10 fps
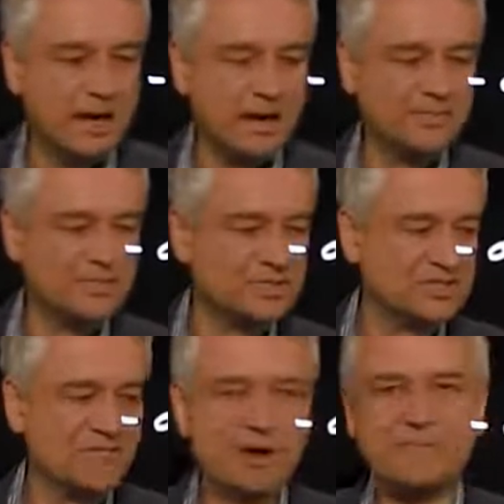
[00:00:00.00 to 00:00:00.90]
So
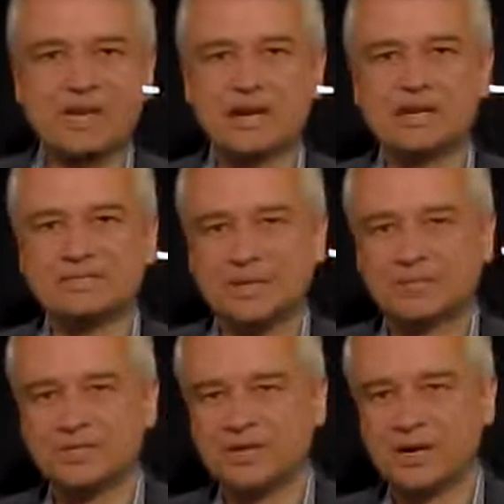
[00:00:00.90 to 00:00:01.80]
it's a very big
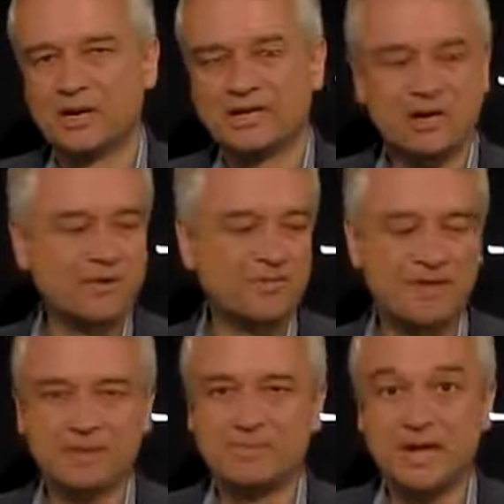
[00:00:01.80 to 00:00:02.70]
assumption here. And the other
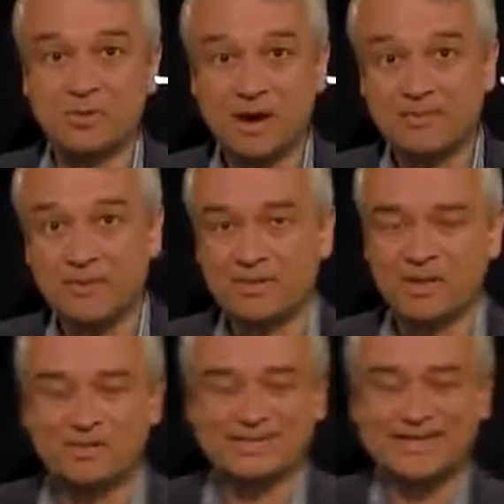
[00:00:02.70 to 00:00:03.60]
thing, by the way, remember
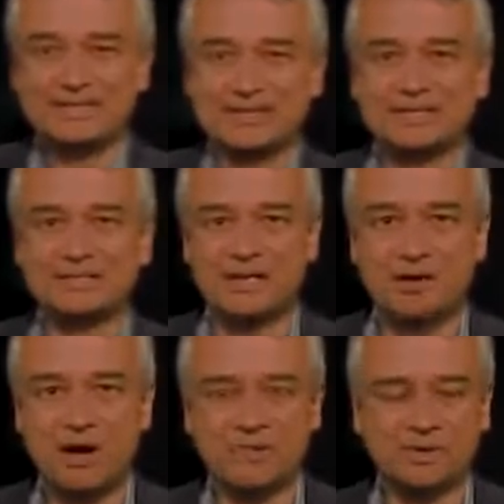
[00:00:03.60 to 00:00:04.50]
that all this is happening
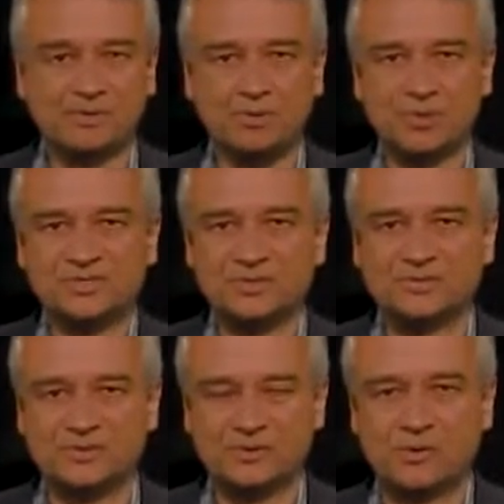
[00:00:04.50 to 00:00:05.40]
inside copper or
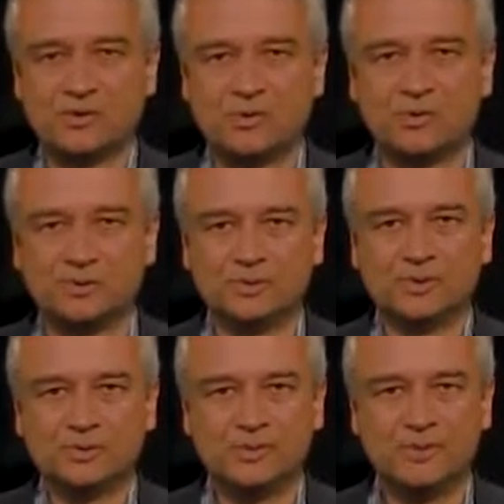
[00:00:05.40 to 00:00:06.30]
silver or gold
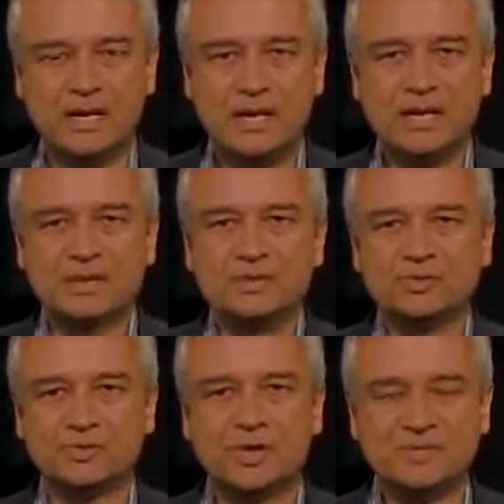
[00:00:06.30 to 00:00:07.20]
or aluminum.
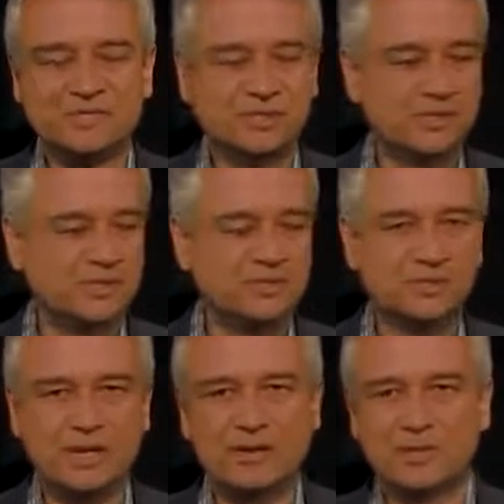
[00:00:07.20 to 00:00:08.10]
These are all
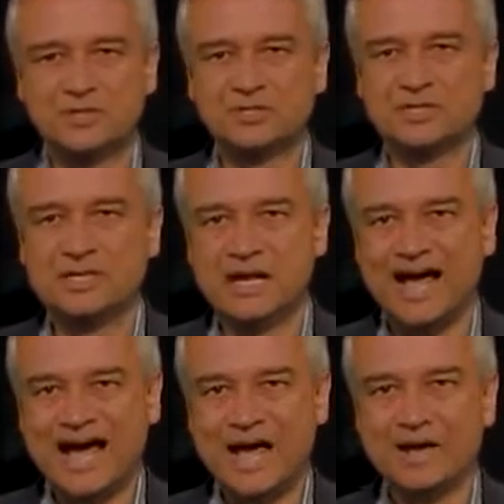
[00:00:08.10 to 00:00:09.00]
materials in which the
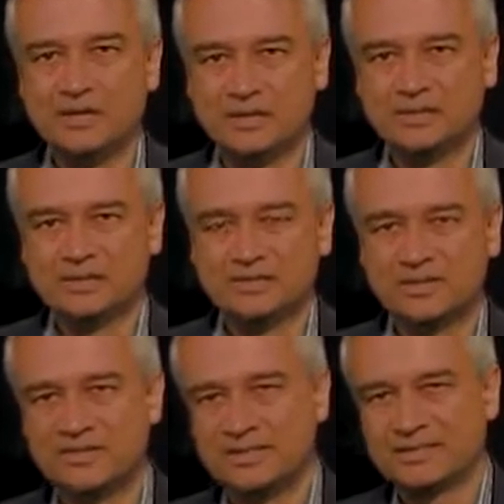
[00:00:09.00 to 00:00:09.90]
ions,
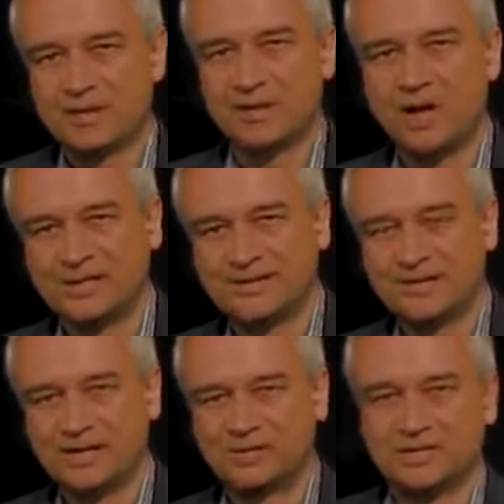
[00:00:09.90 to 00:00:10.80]
the things that are not the
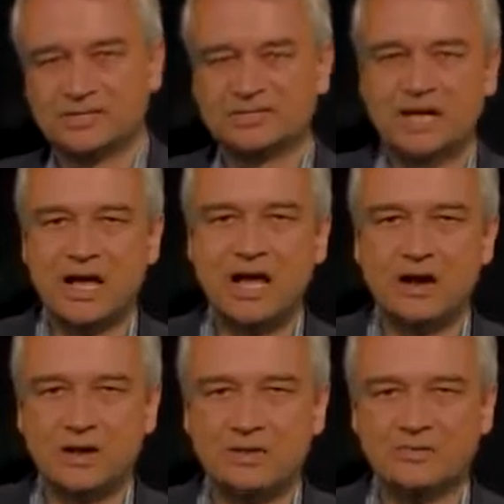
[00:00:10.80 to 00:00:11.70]
electrons, the
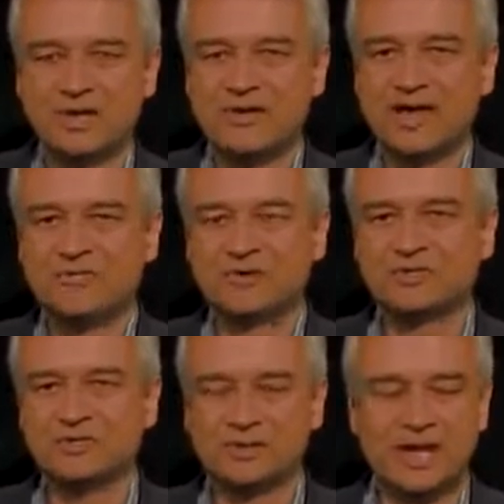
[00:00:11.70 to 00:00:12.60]
ions, have a
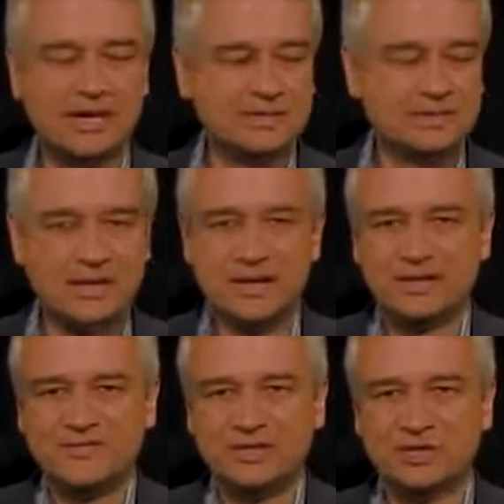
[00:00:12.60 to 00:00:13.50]
crystal lattice.
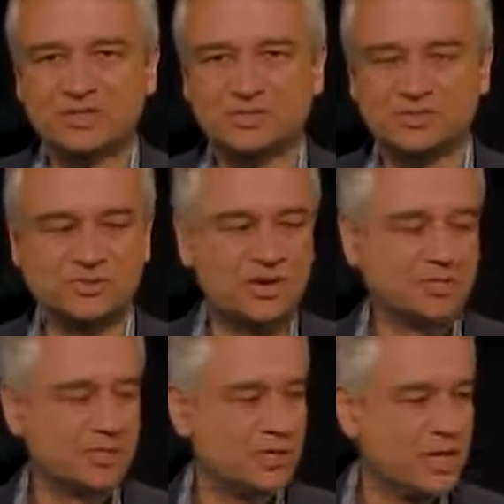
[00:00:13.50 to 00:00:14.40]
They have a crystal
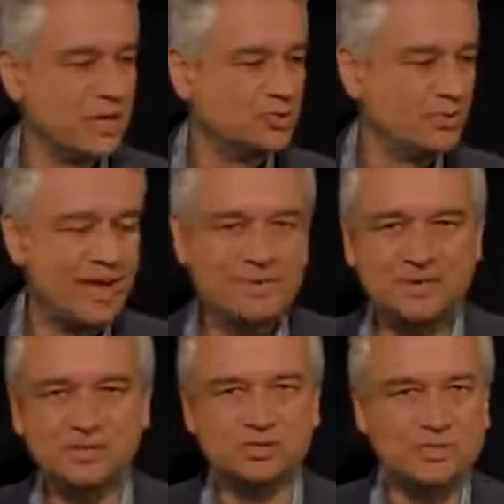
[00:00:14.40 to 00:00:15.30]
structure. So
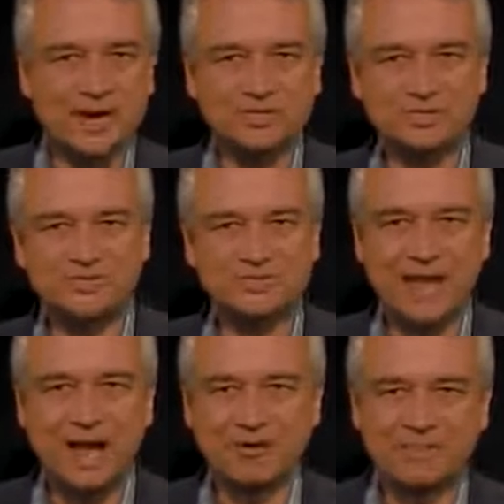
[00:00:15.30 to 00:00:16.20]
maybe the direction of
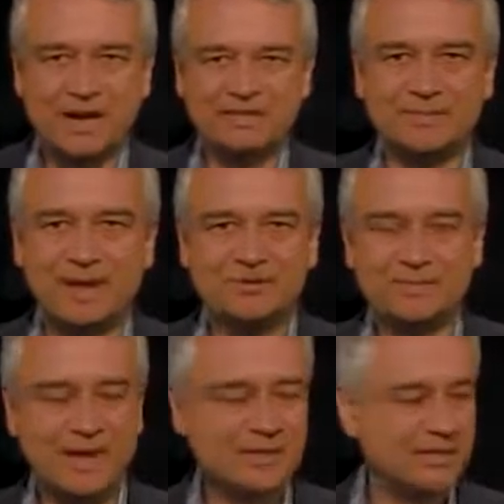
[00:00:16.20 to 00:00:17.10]
scattering somehow
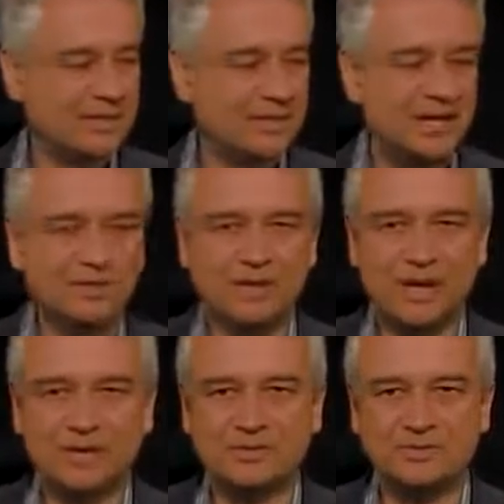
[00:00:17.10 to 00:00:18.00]
depend on the
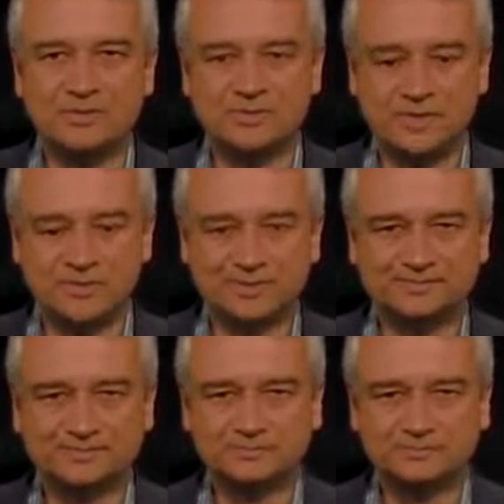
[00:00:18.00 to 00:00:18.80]
underlying crystal structure.